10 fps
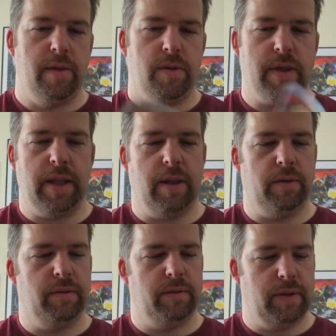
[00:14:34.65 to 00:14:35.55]
So it's a
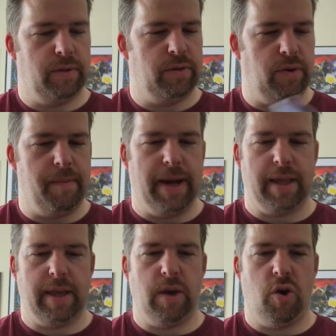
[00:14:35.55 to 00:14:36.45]
little sort of
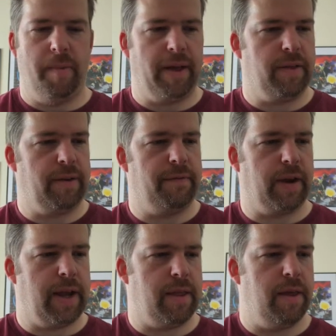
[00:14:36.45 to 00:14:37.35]
magazine comic thing for
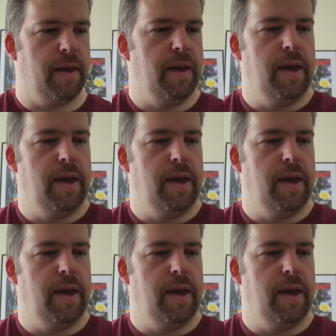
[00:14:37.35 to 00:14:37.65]
kids.